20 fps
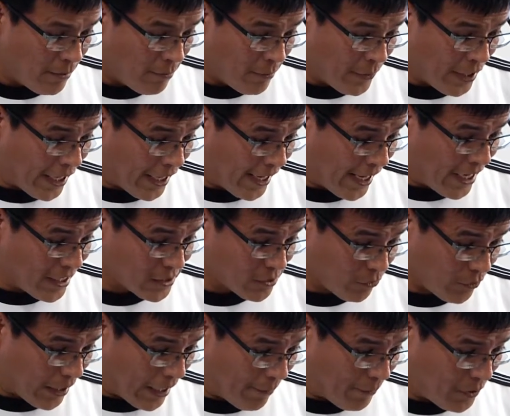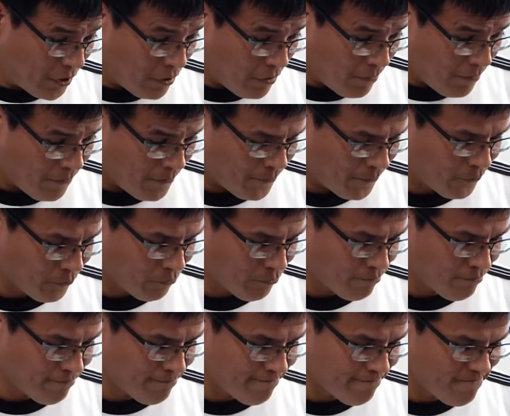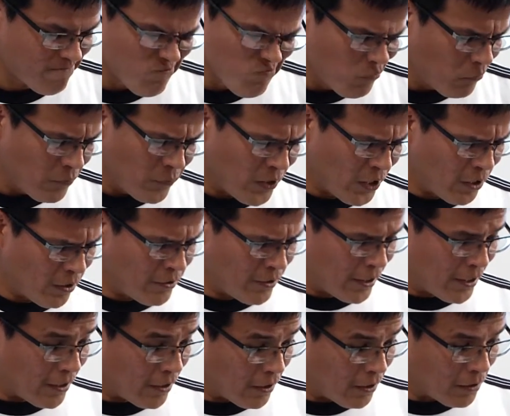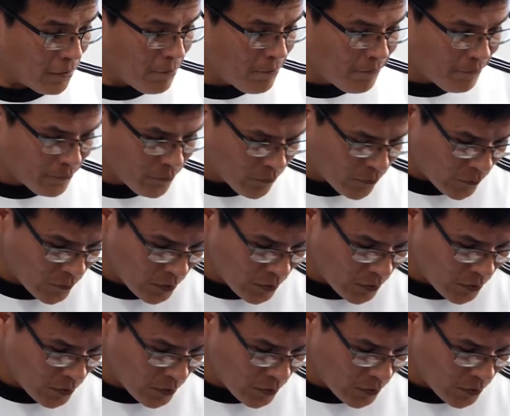May I ask what happened? No, not at all.